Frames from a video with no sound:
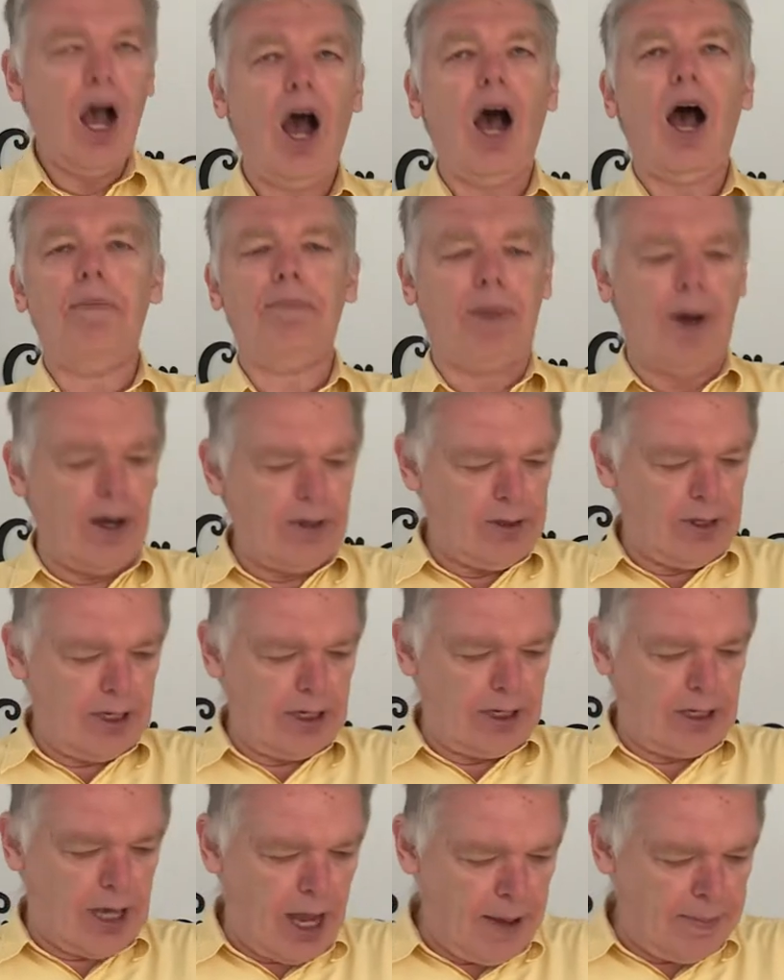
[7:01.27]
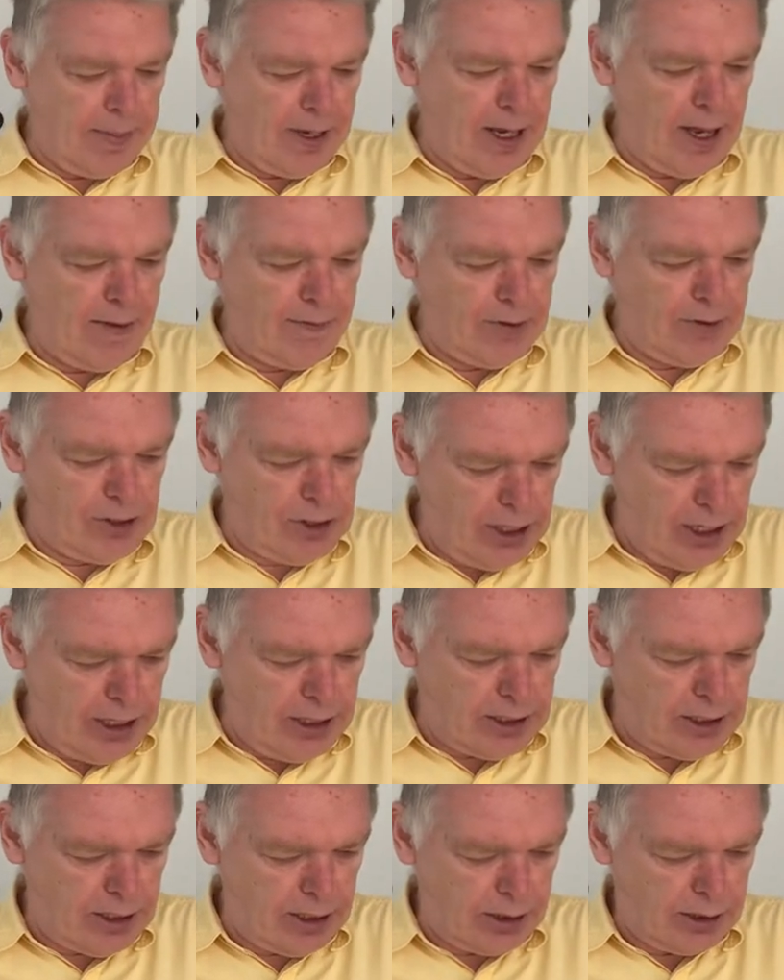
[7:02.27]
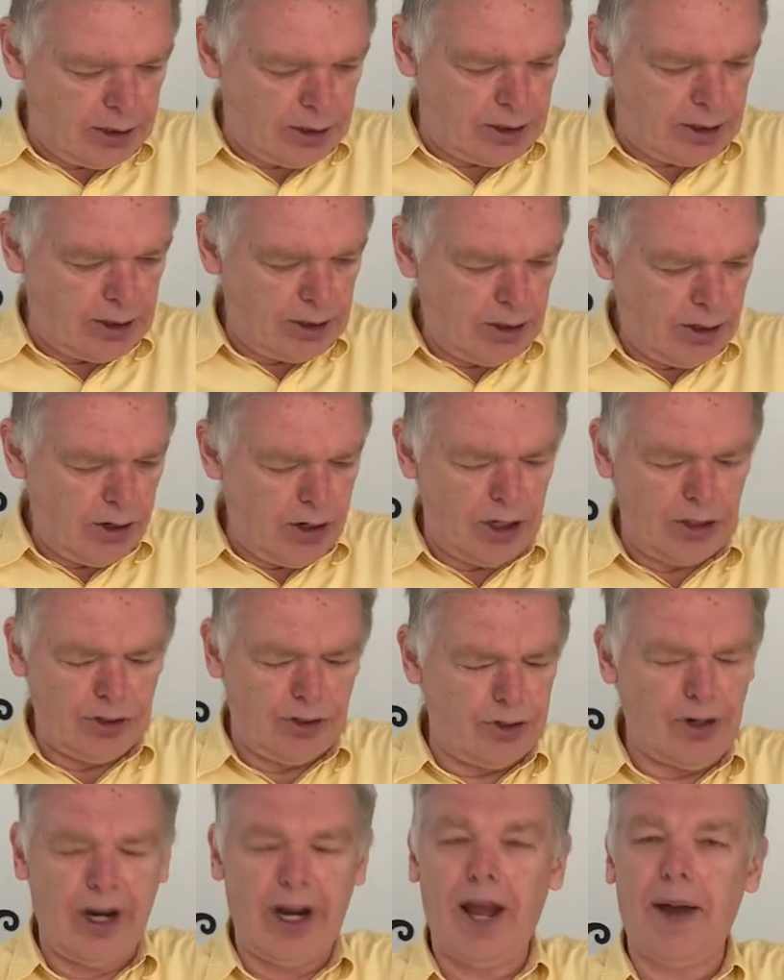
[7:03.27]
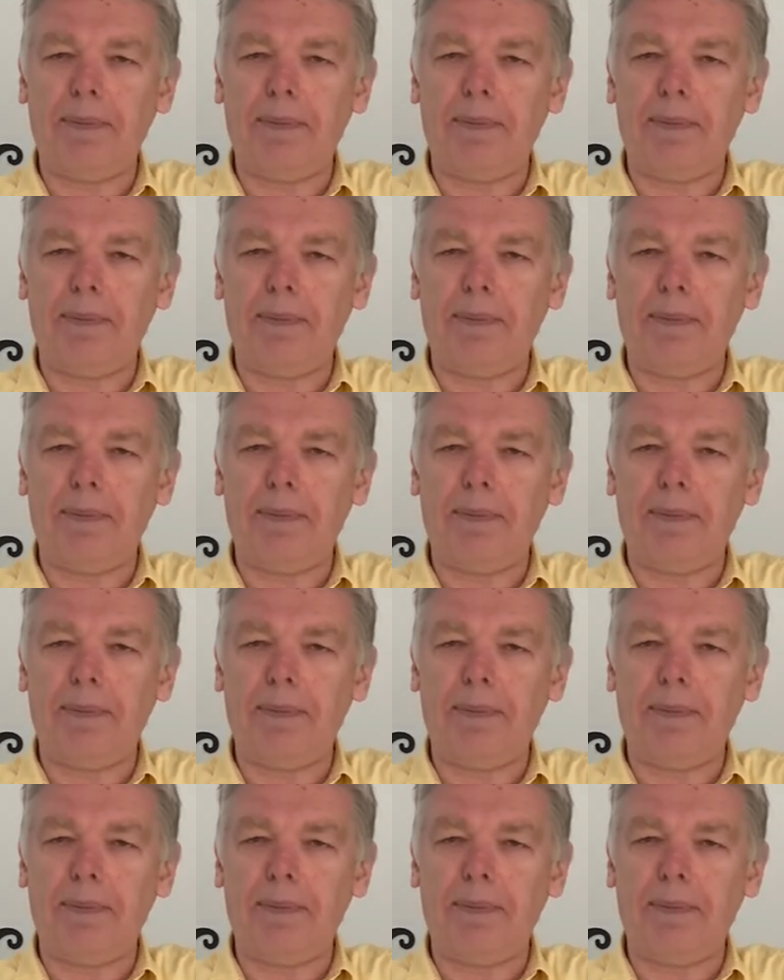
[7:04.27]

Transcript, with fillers: about the coming of Jesus, or sorry,